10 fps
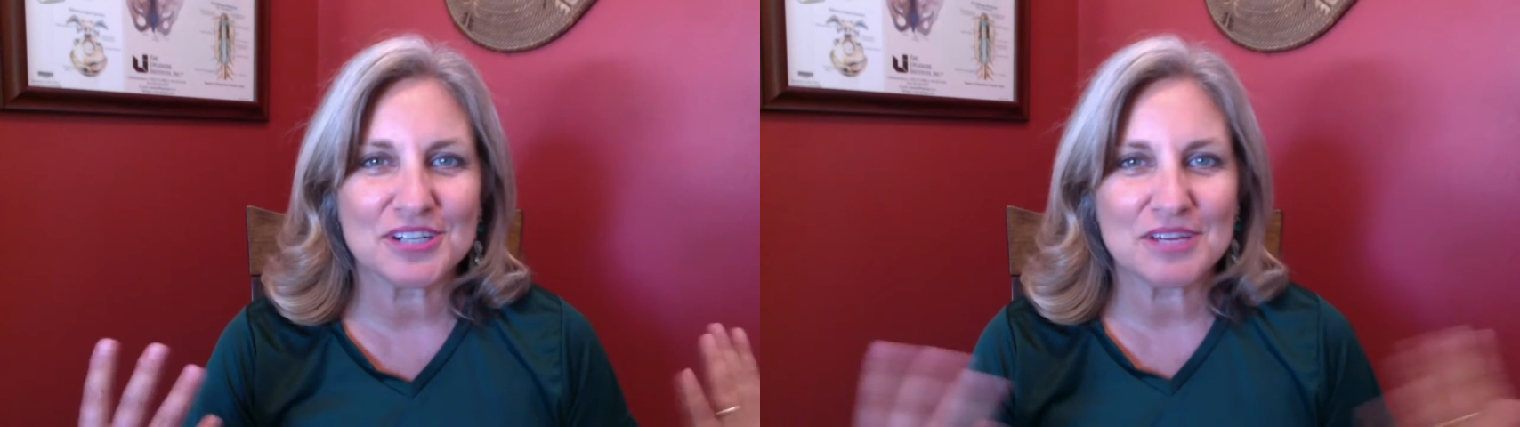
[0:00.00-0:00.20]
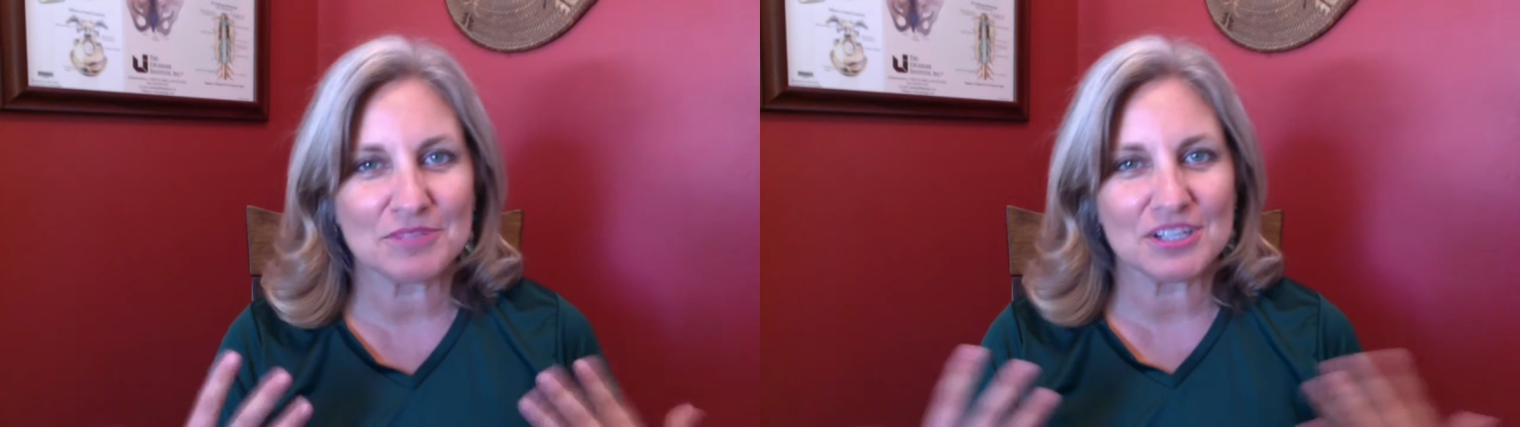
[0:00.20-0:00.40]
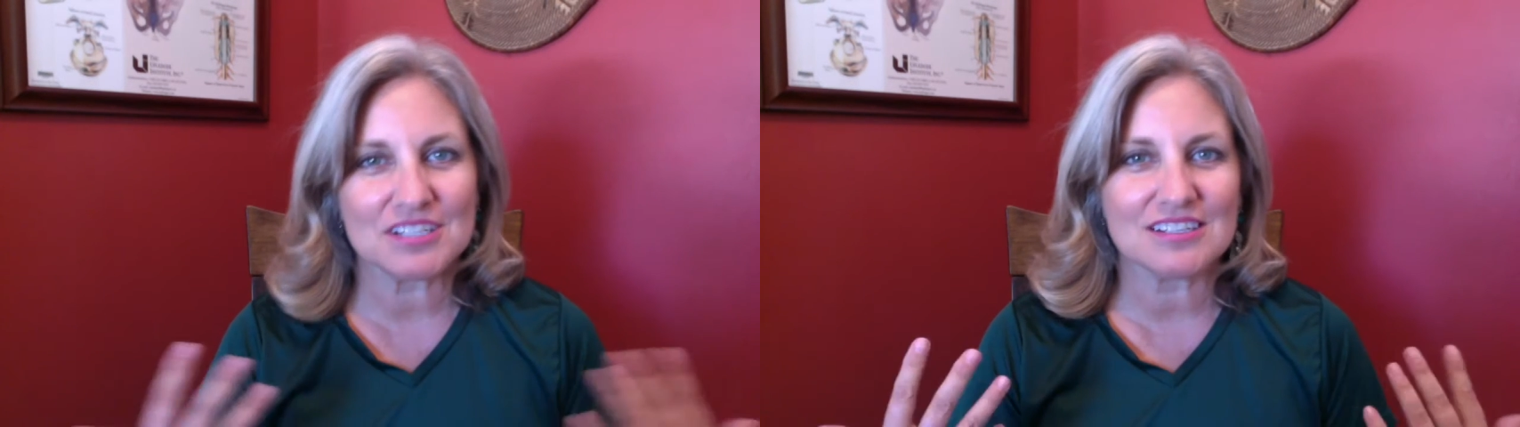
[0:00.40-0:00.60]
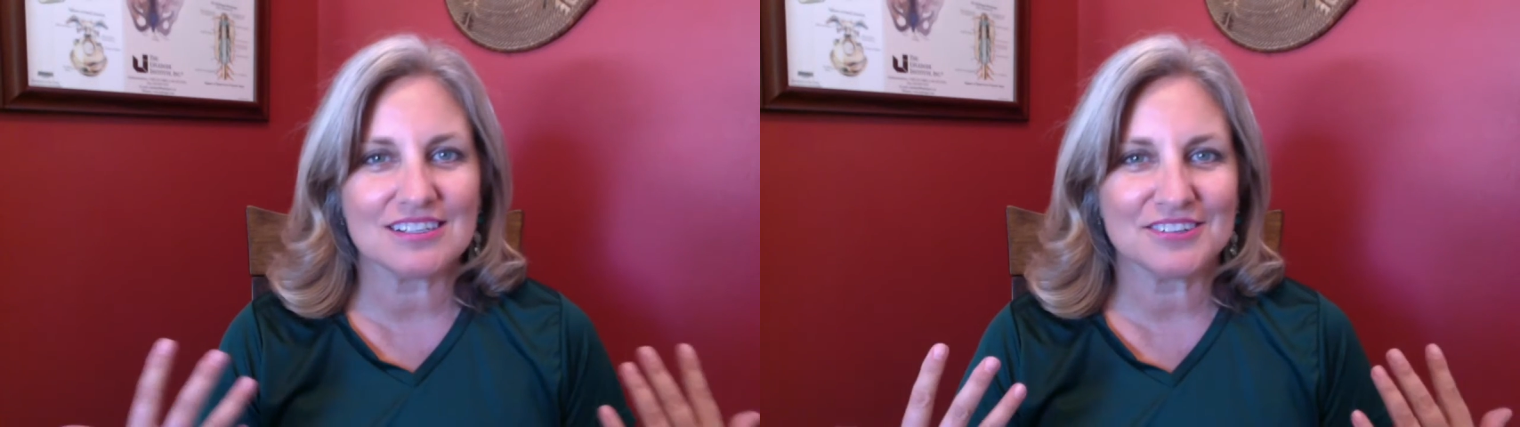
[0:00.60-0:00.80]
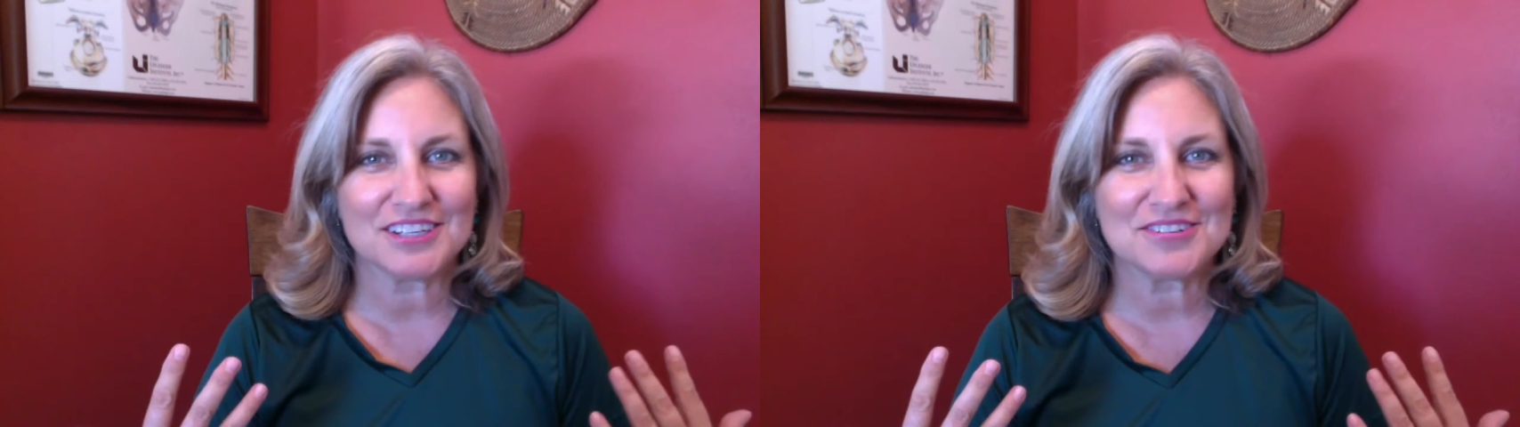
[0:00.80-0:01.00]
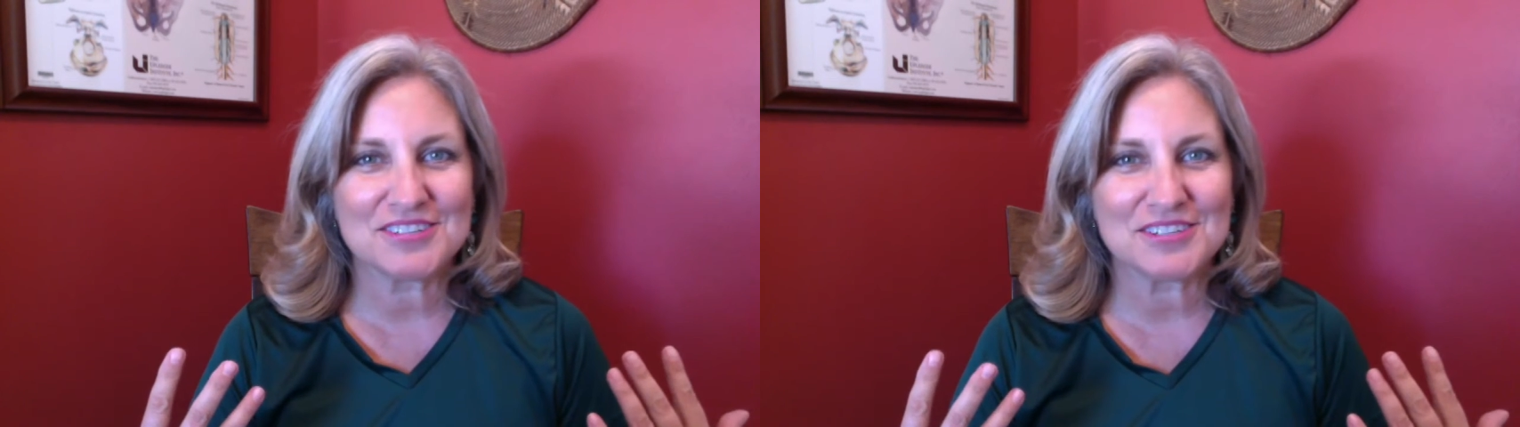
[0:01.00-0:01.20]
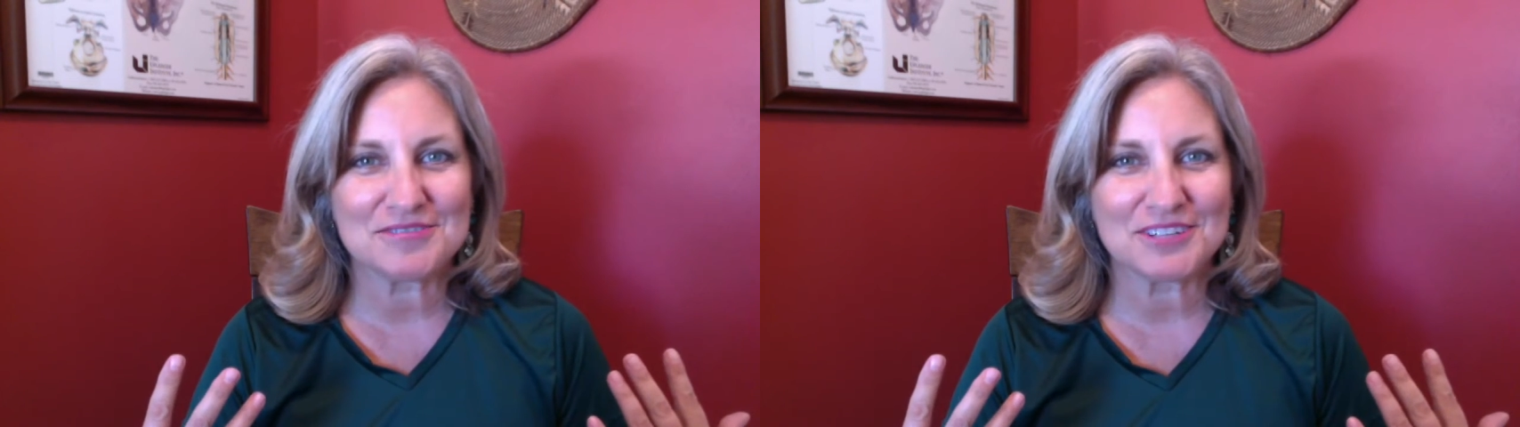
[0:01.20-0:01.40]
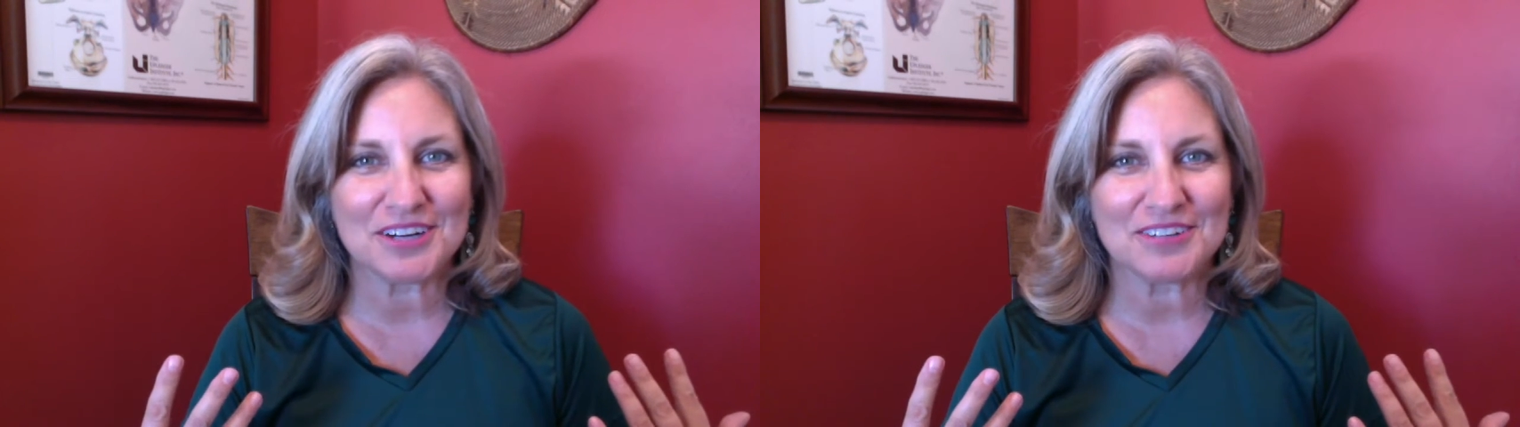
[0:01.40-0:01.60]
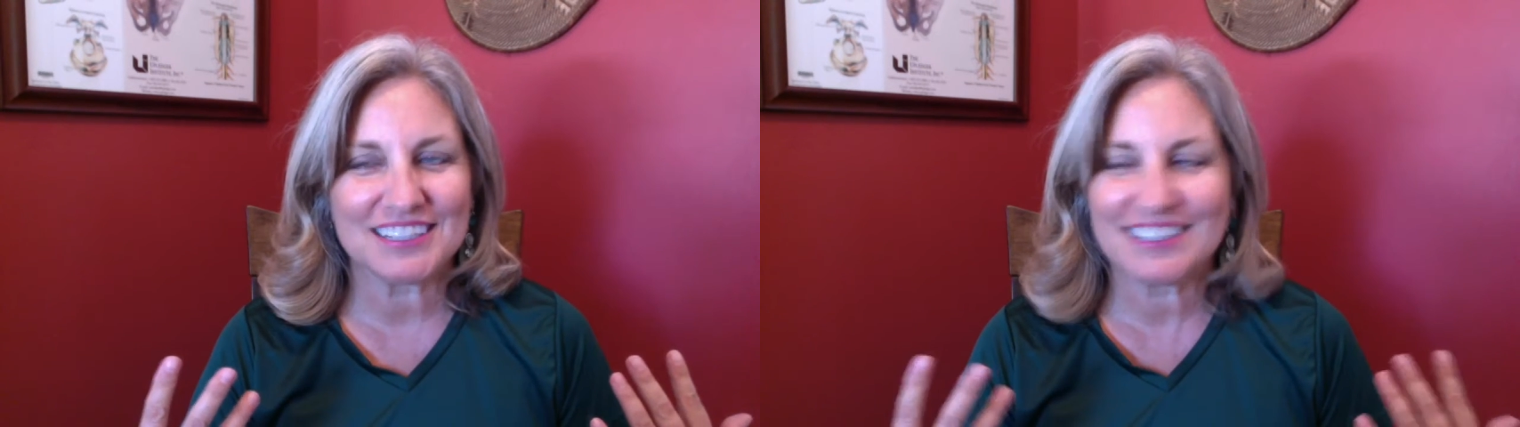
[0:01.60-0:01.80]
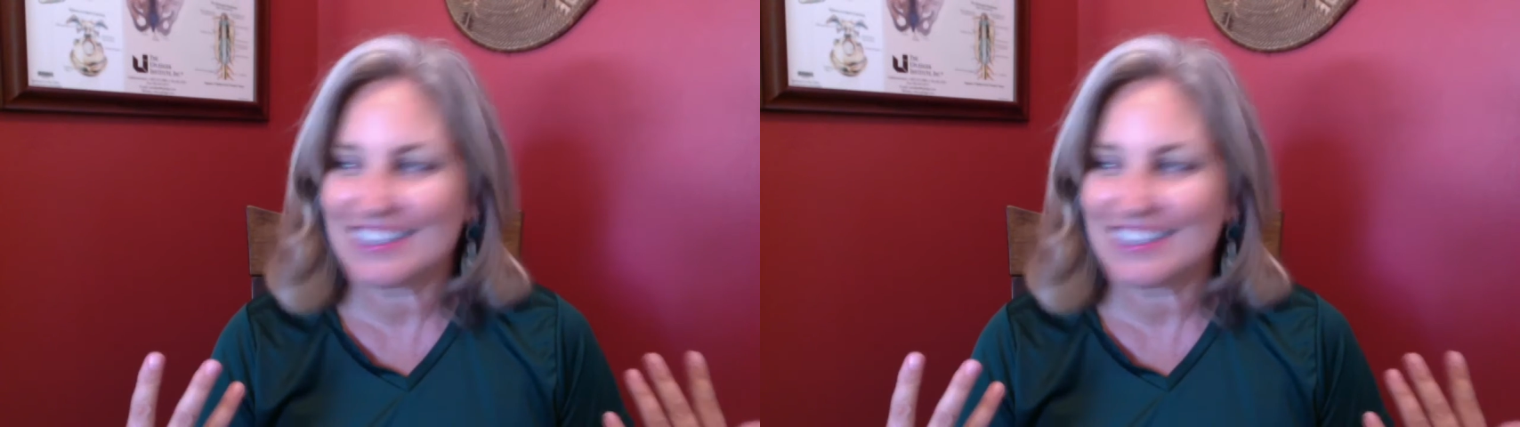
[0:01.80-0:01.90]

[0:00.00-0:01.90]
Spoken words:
embracing your inner silver going?